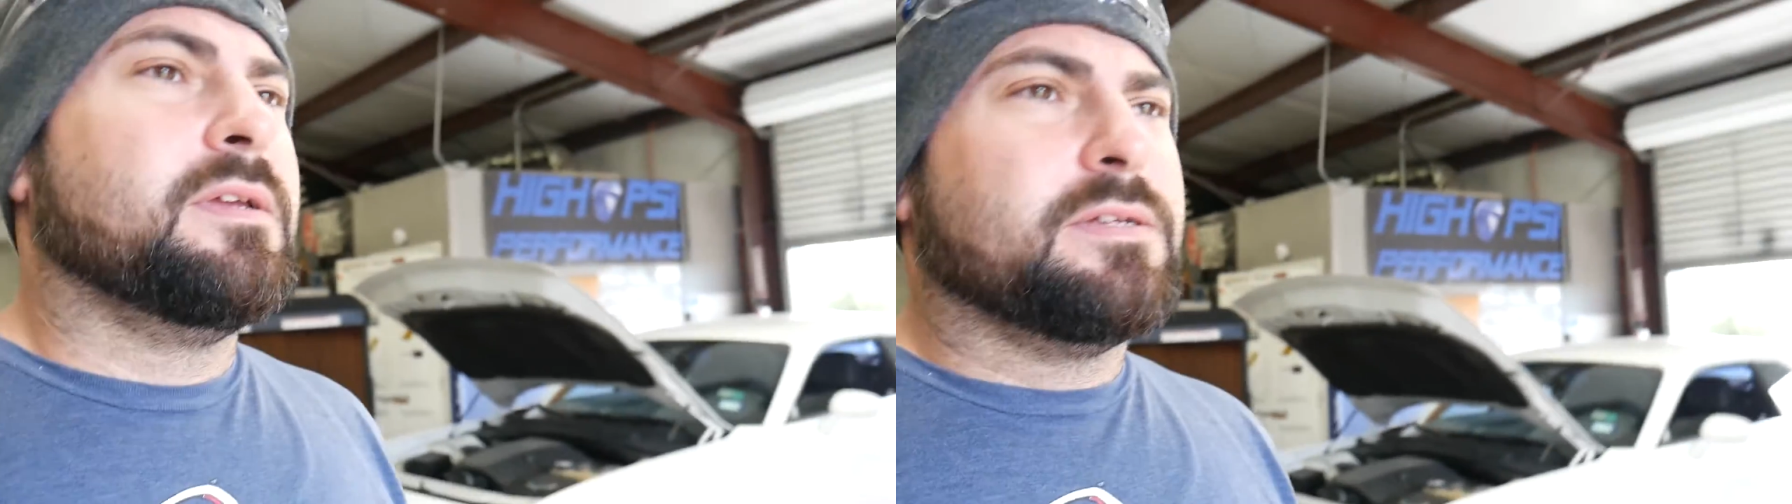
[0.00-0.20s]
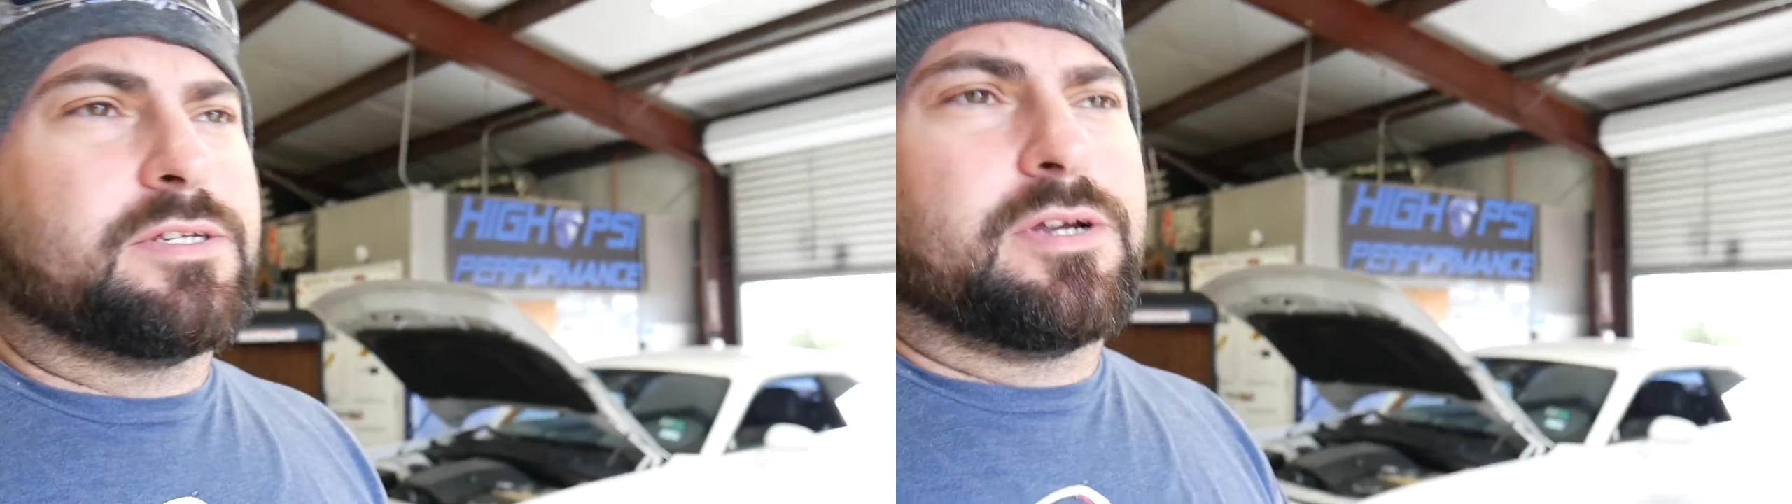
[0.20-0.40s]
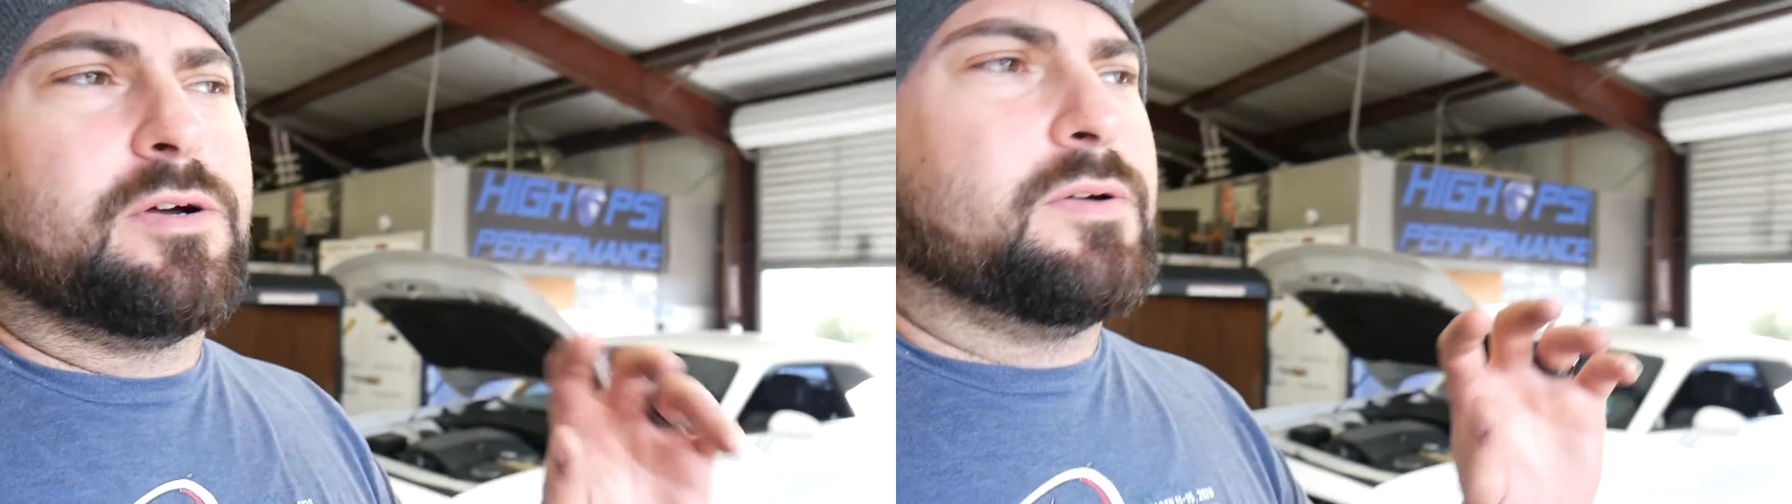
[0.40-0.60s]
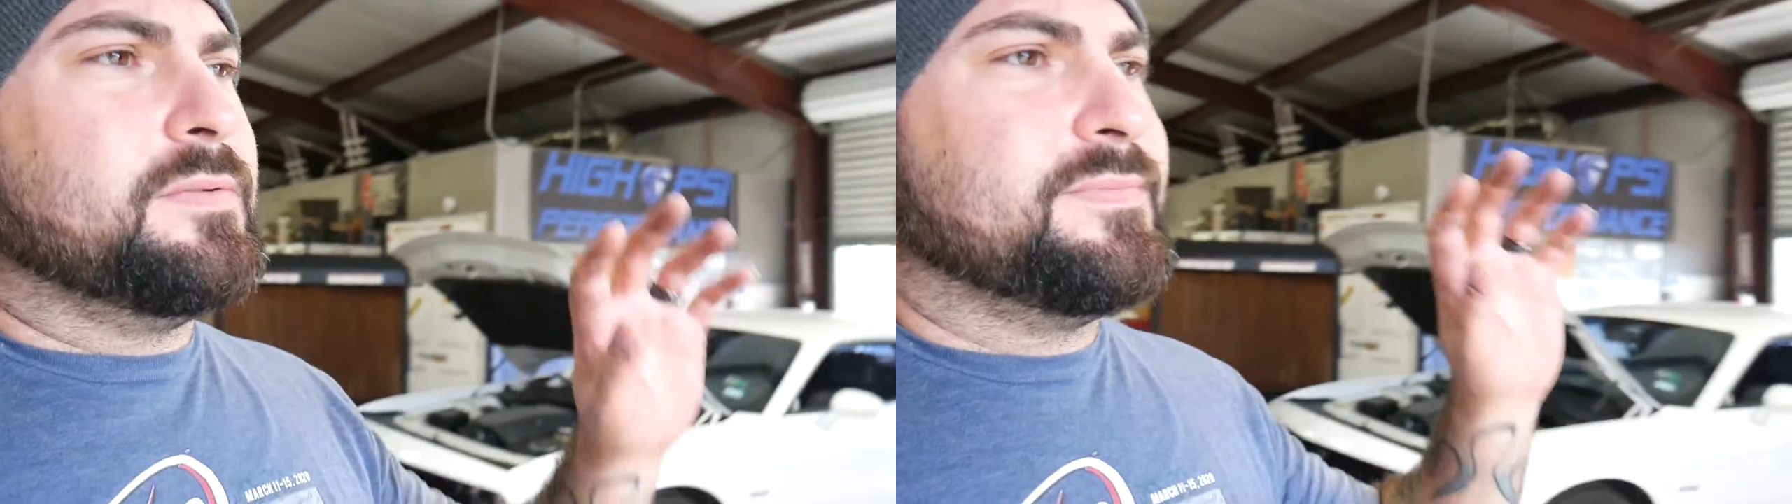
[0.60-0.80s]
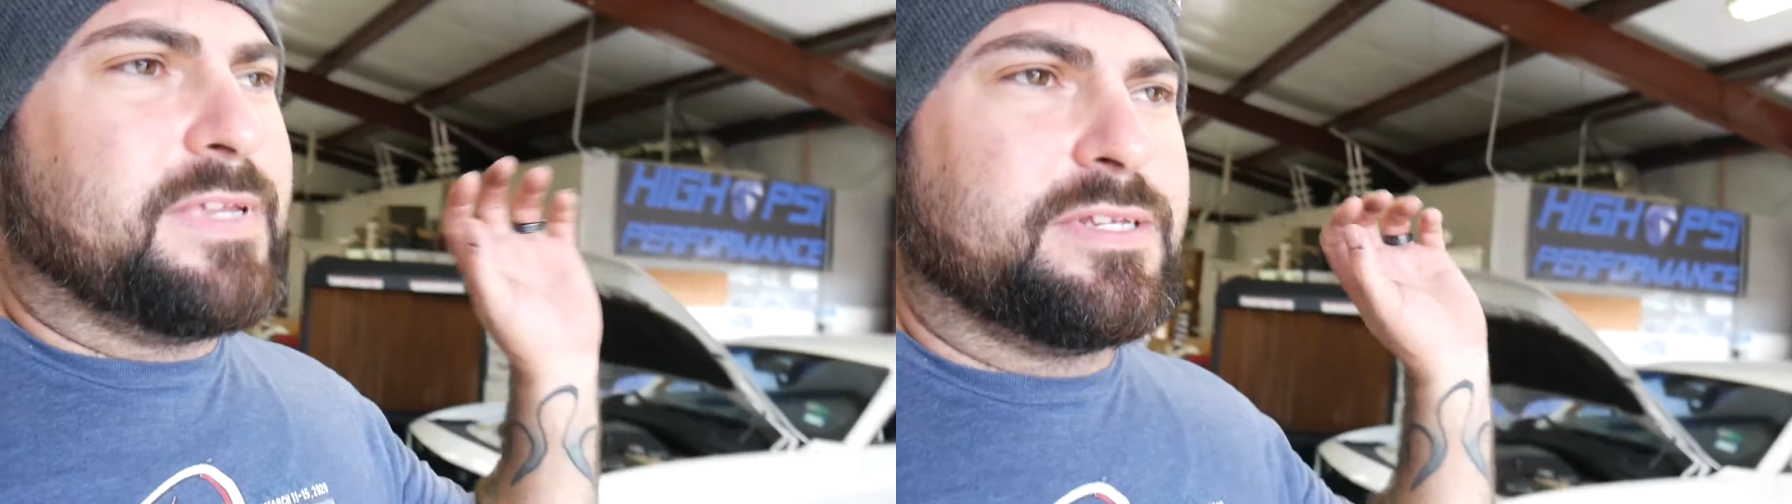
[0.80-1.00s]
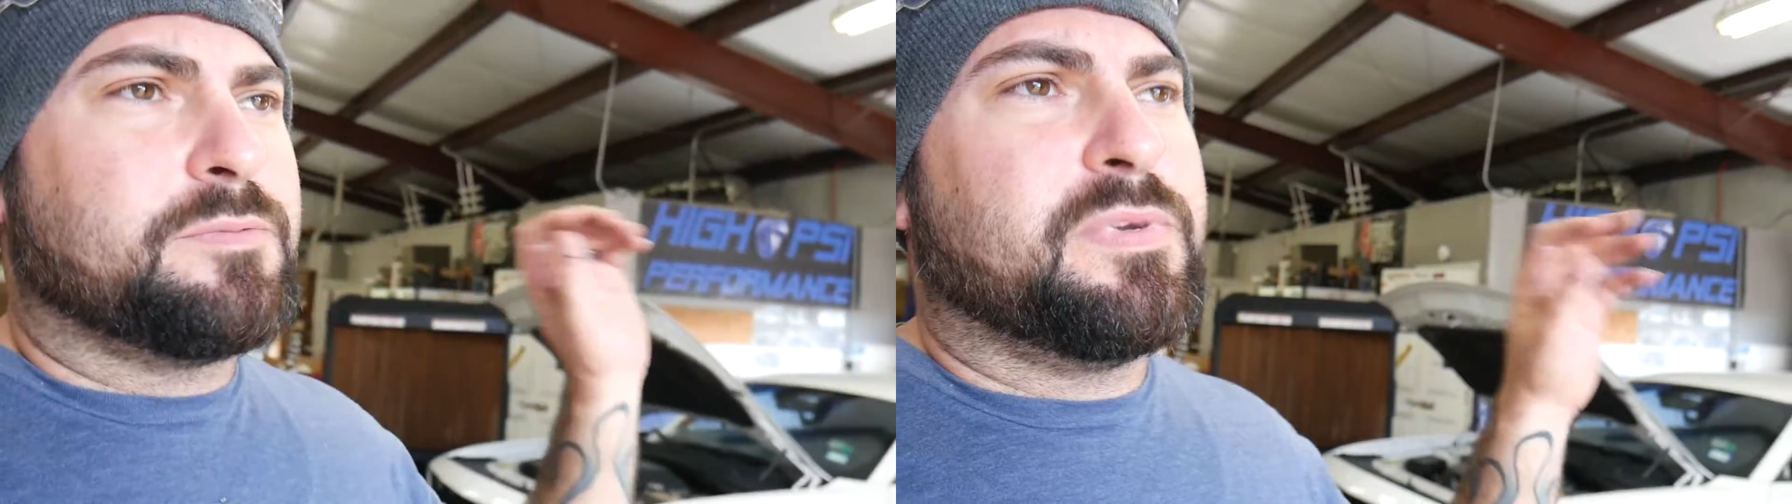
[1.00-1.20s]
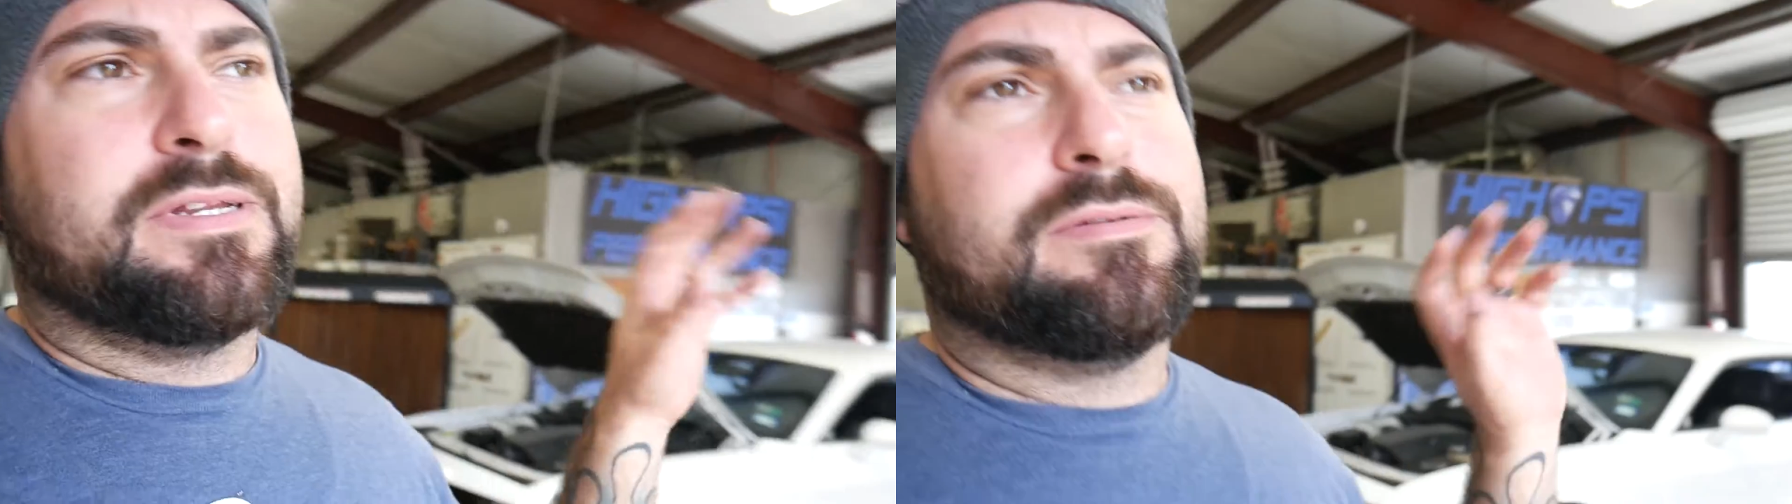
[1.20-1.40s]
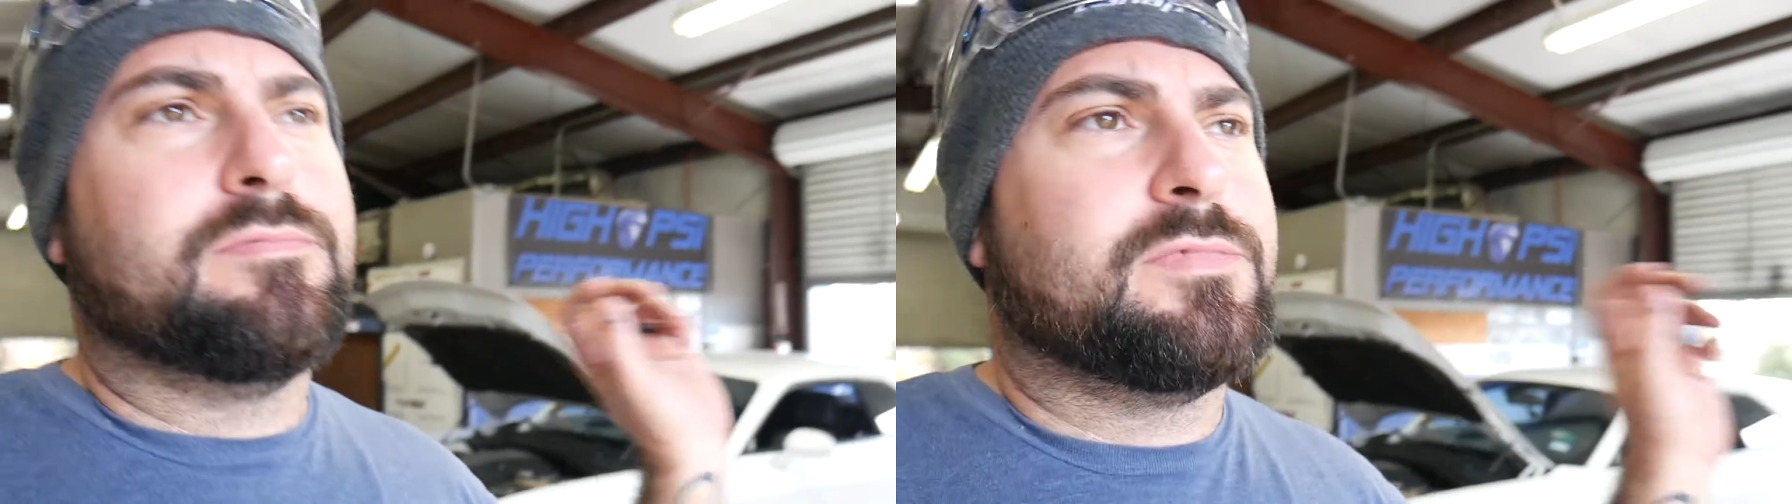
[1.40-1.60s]
So it's
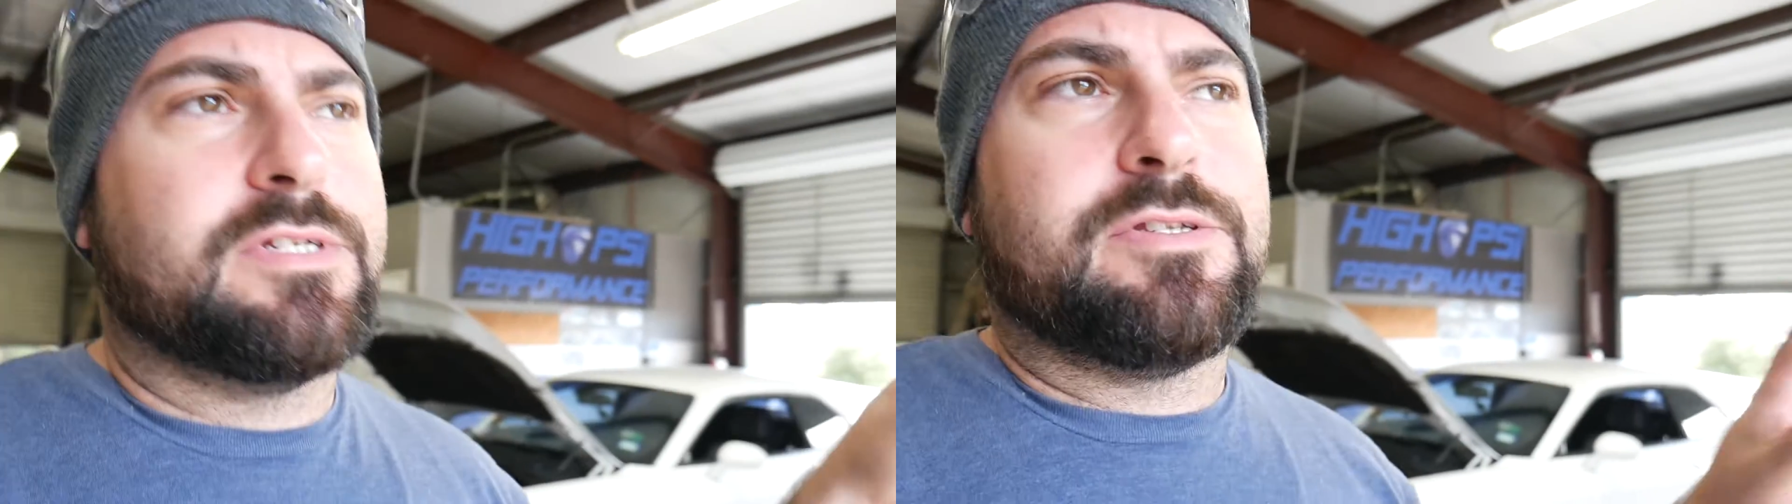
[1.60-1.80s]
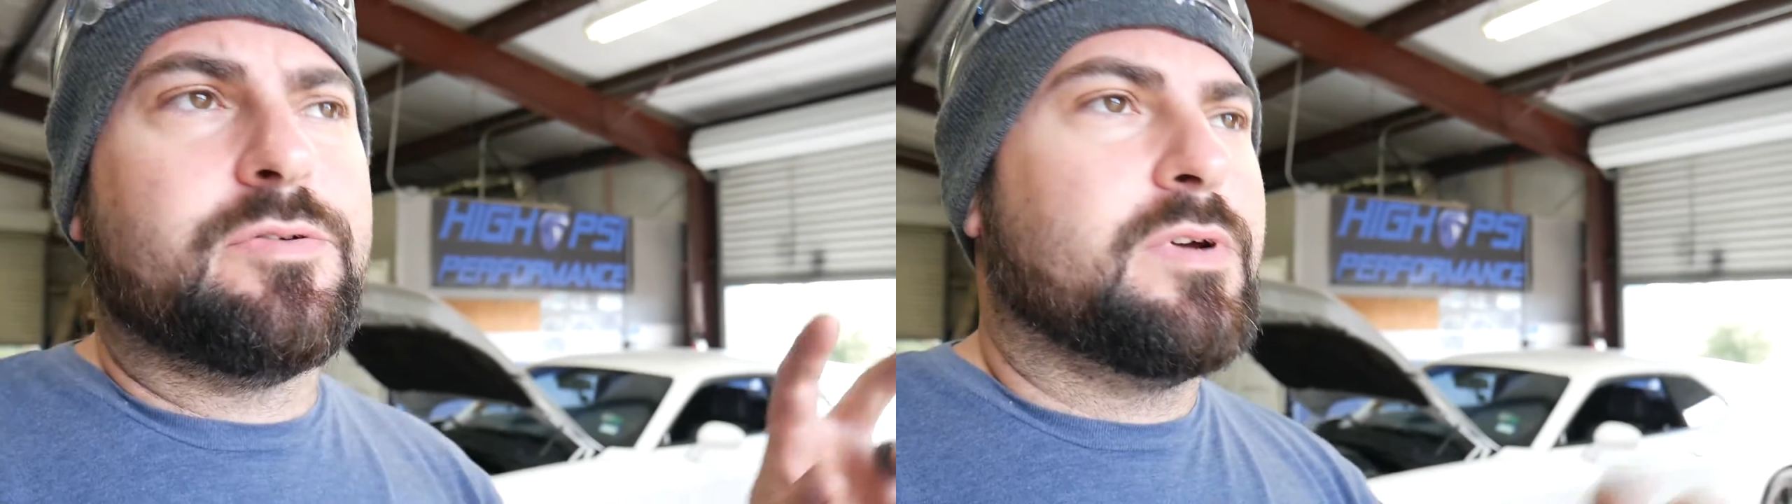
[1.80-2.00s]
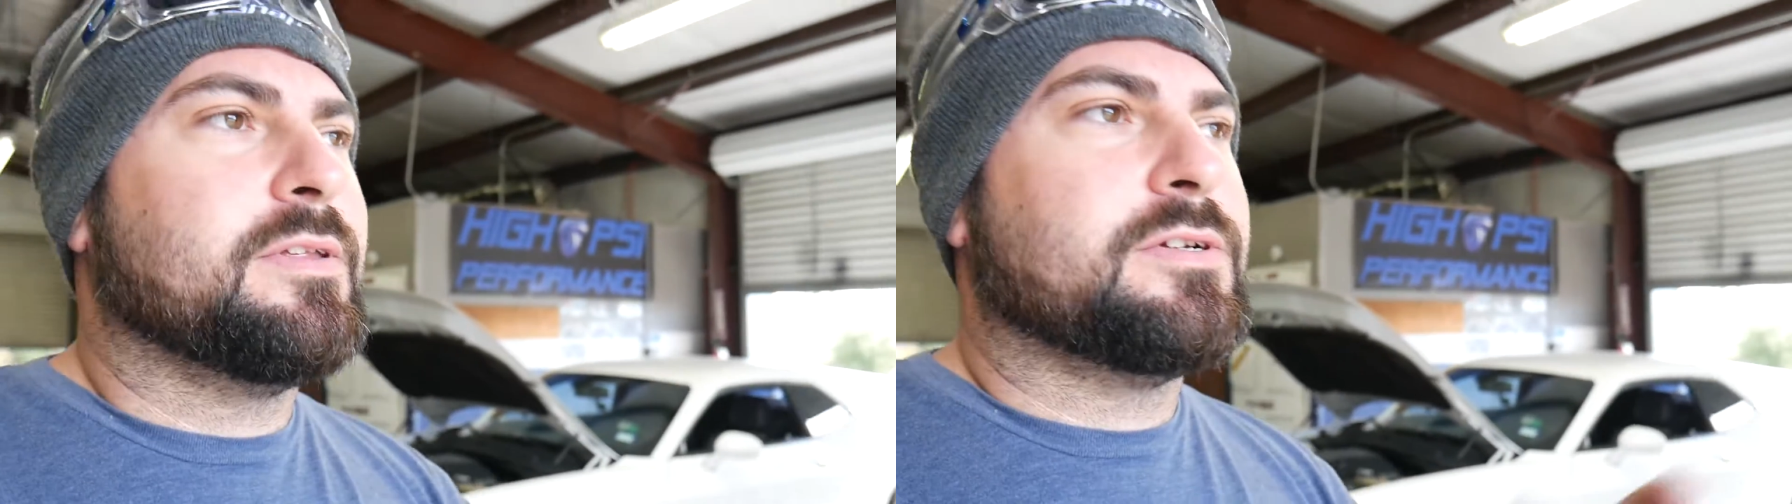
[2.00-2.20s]
been to 2 other